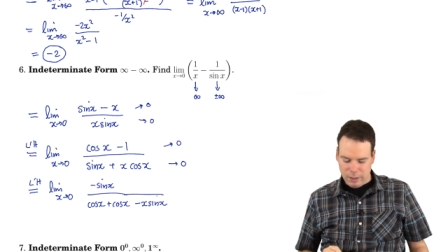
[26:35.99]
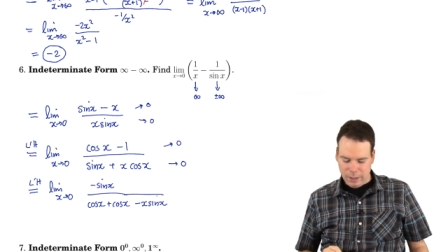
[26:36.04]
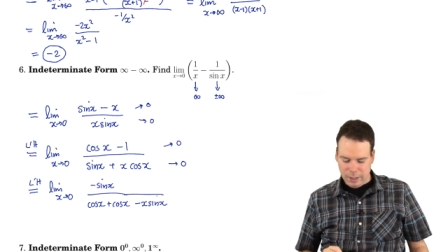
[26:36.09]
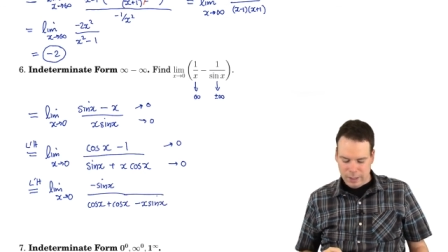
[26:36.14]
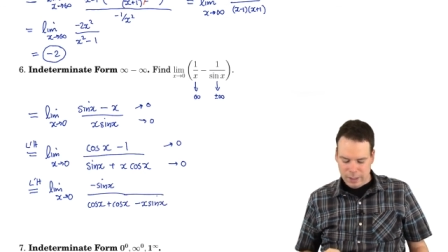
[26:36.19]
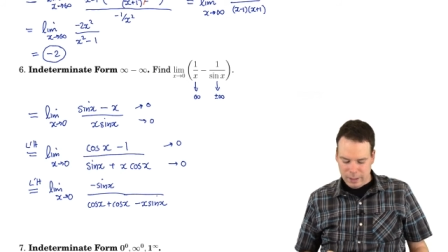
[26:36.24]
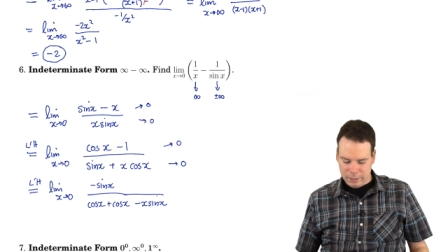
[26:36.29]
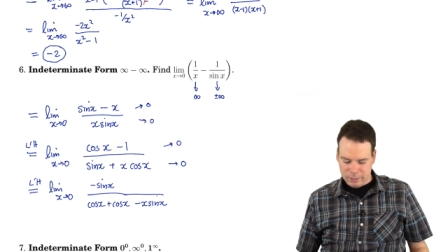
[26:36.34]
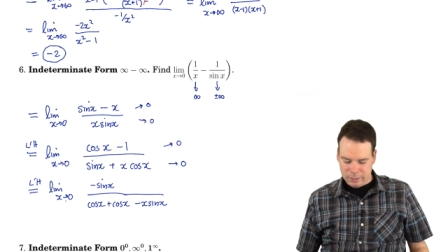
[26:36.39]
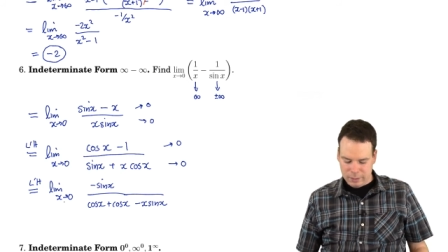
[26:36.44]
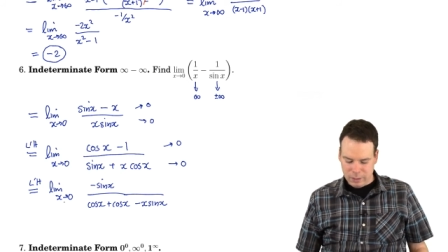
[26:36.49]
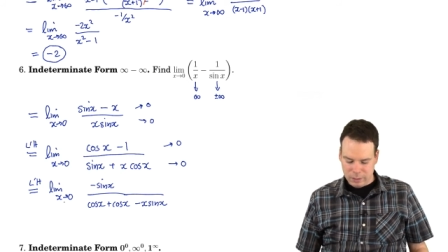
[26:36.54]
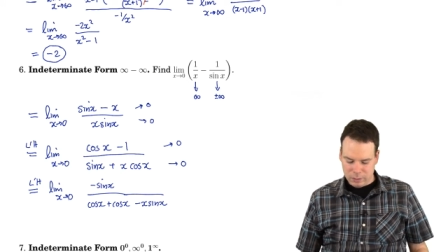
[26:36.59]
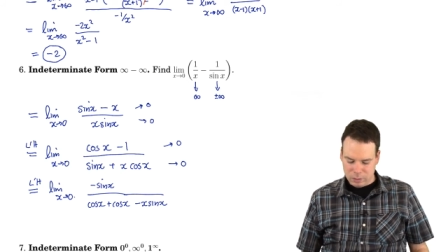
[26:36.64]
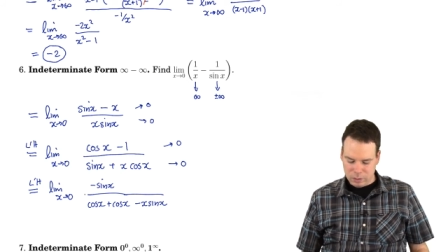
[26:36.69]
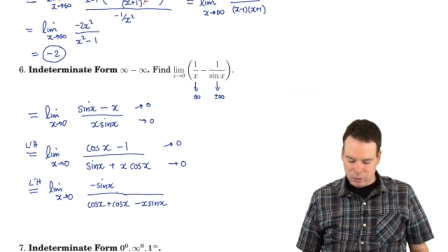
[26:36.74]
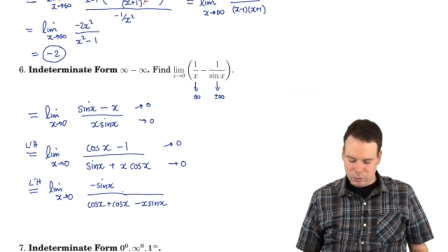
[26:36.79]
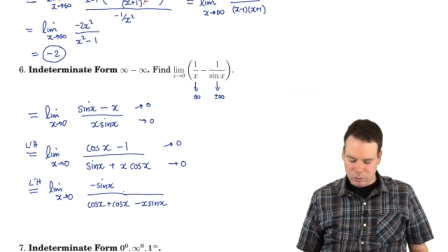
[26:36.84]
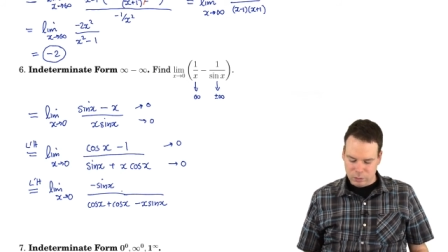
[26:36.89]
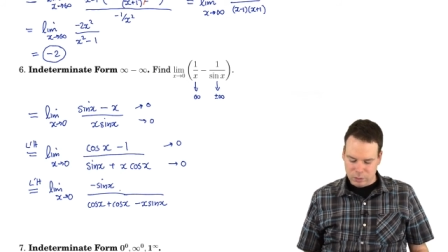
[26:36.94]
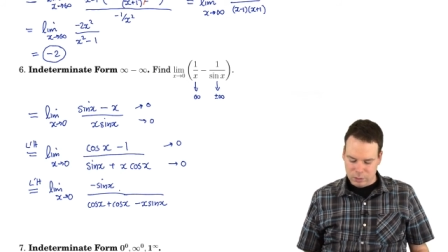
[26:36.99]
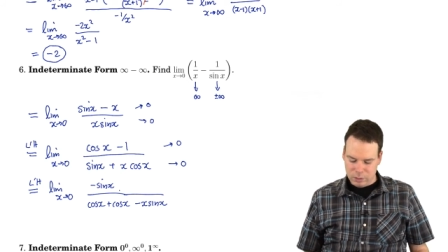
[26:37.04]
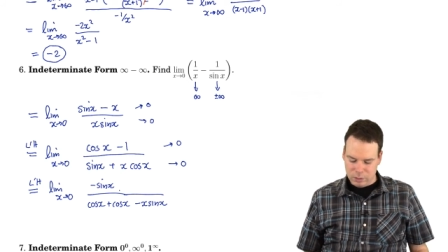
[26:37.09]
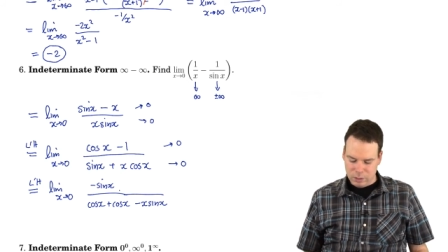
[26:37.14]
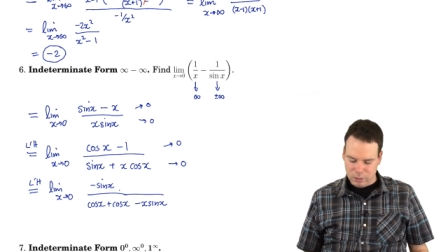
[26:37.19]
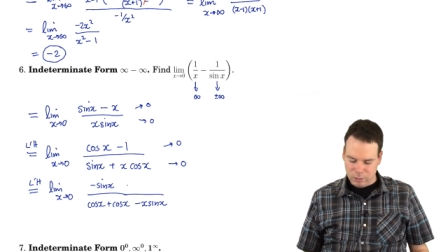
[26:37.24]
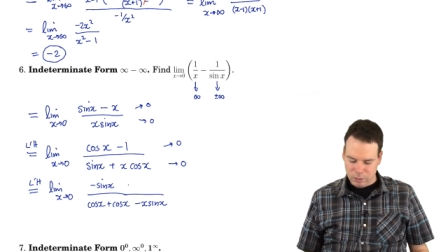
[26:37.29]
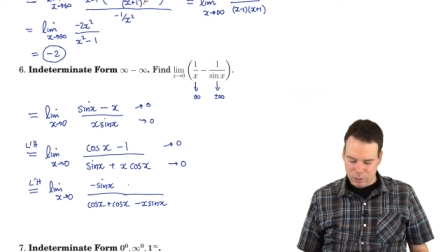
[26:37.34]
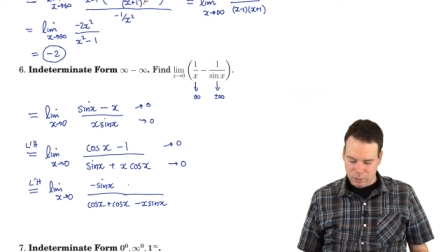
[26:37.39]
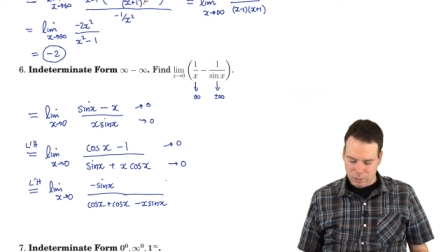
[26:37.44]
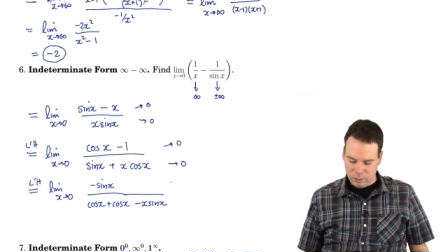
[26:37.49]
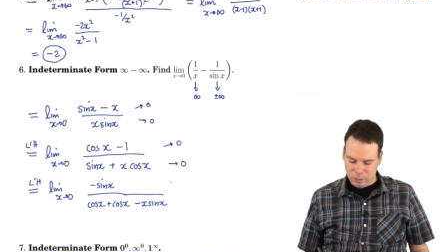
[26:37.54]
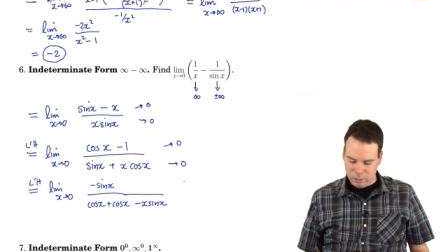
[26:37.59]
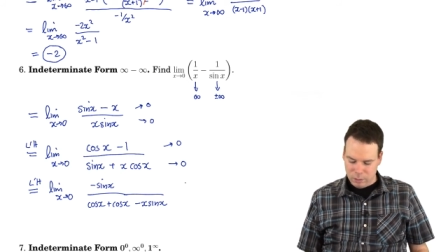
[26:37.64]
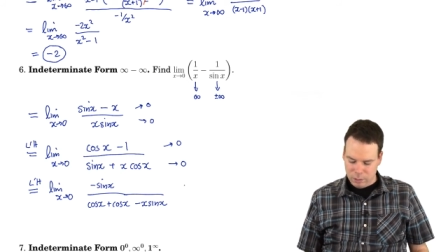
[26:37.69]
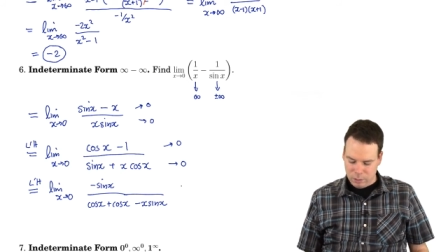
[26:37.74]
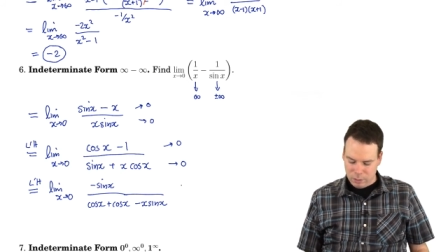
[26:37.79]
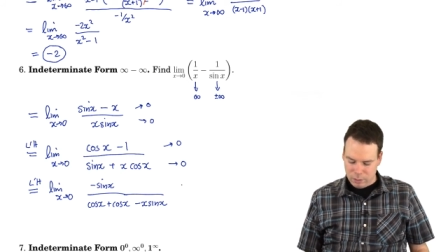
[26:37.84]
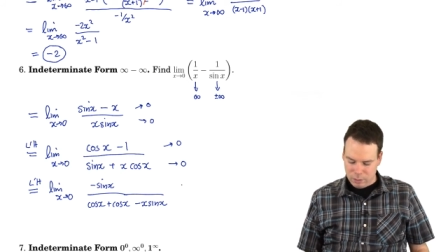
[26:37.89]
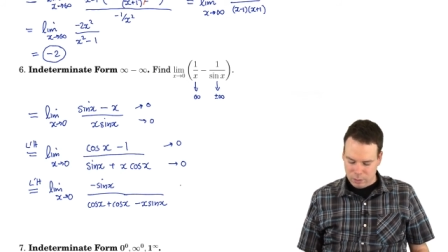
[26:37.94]
As x goes to 0,
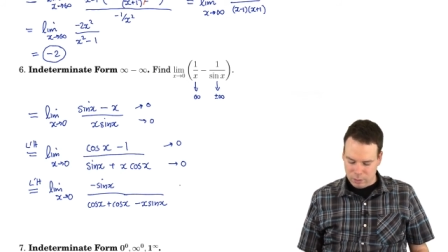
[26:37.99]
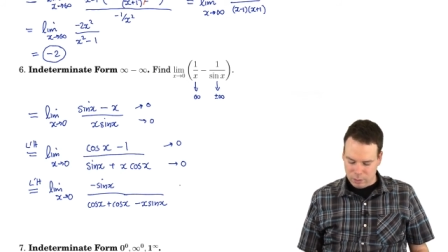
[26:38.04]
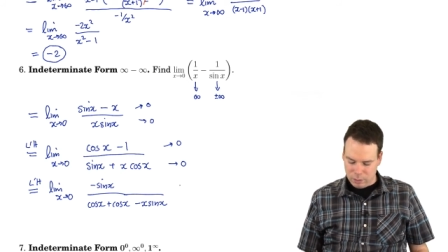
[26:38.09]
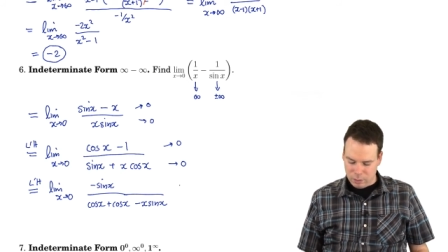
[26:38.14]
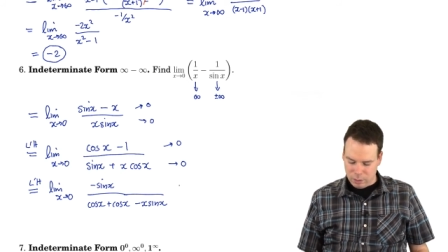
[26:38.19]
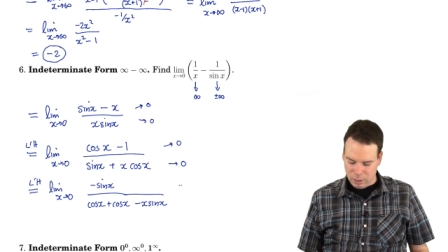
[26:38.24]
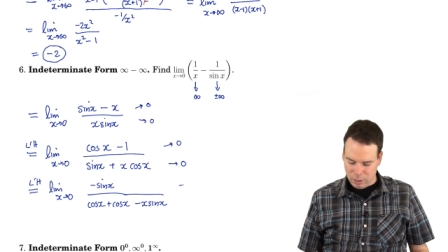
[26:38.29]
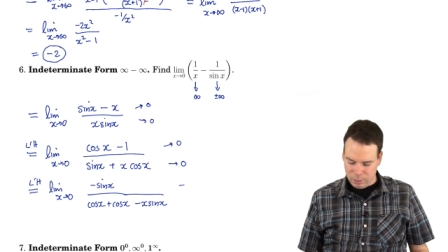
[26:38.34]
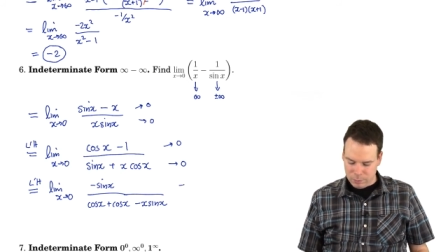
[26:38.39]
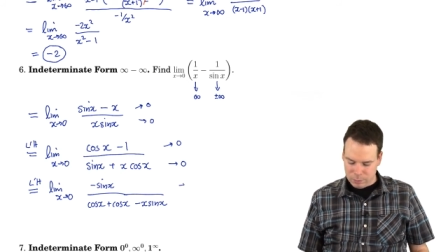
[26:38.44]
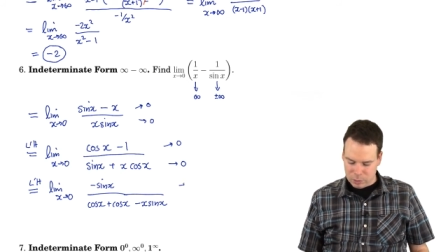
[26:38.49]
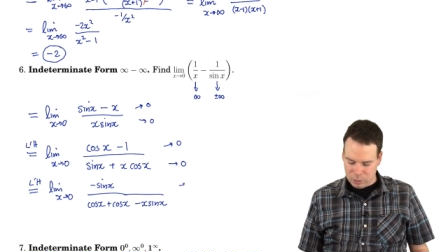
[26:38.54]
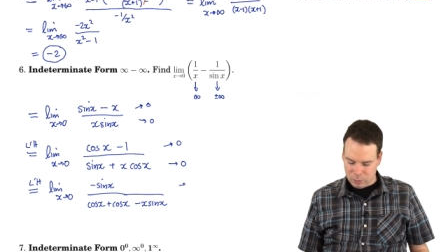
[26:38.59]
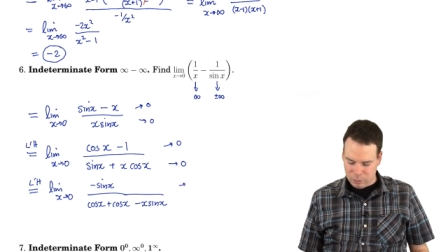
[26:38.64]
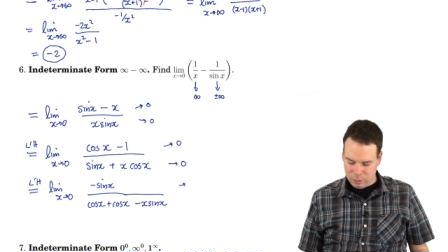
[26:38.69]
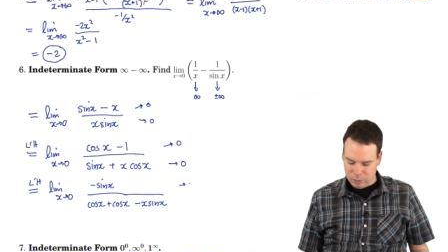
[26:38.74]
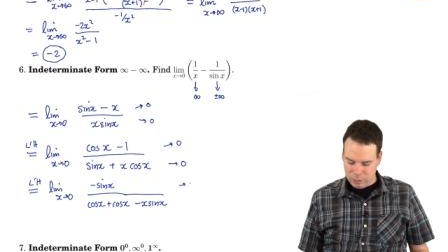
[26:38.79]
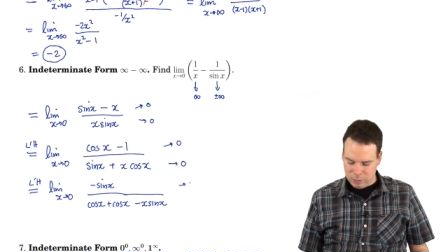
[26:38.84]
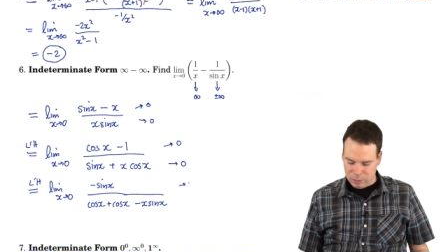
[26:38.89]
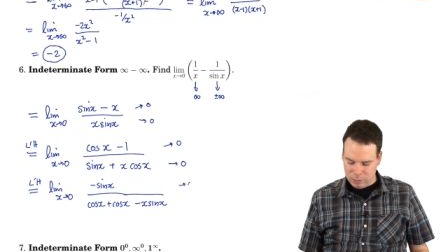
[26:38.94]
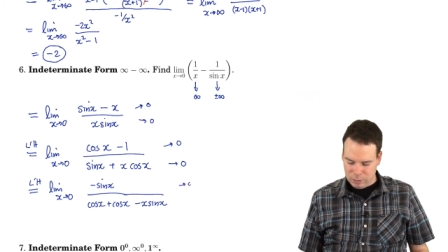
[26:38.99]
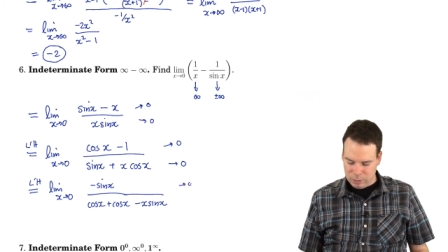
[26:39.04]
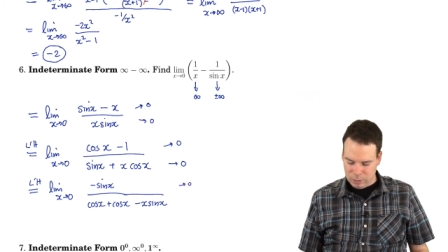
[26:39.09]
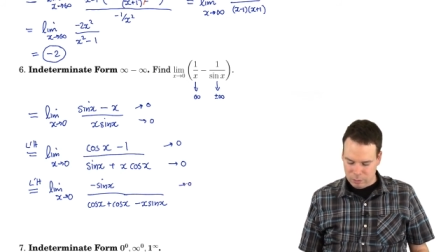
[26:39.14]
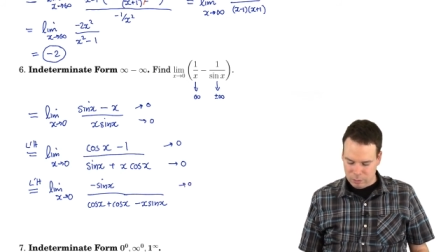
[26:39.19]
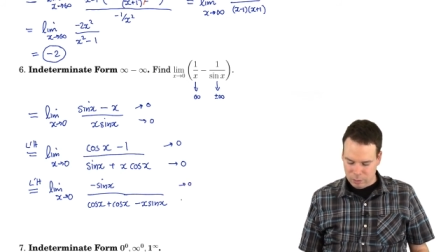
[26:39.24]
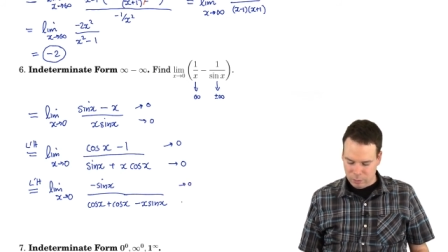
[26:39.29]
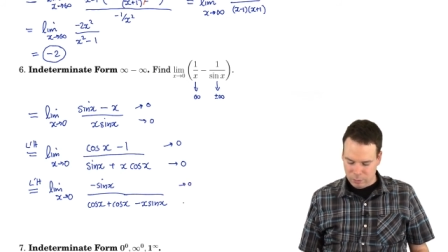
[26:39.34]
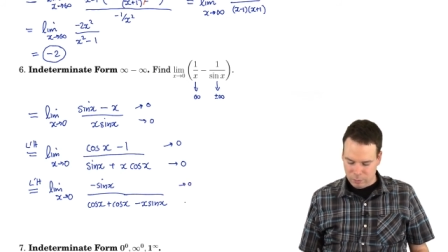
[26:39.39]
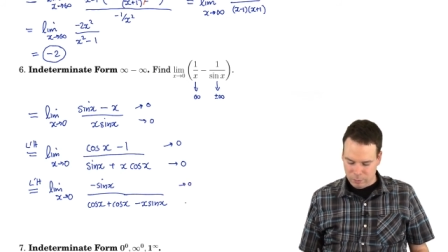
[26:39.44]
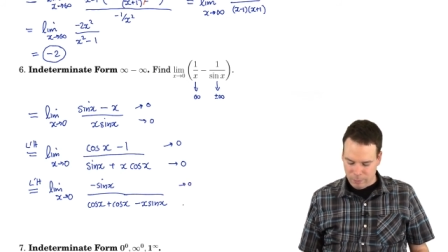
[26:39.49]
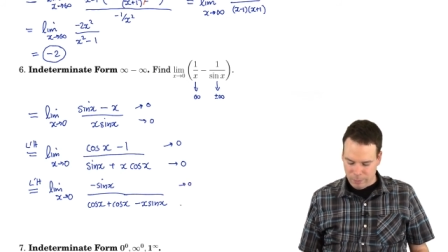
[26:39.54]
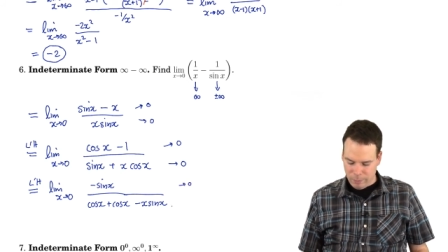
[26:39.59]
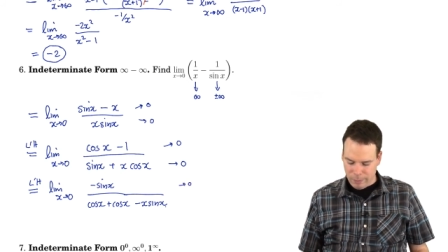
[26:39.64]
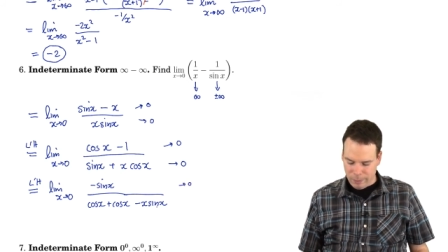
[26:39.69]
the top's going to 0,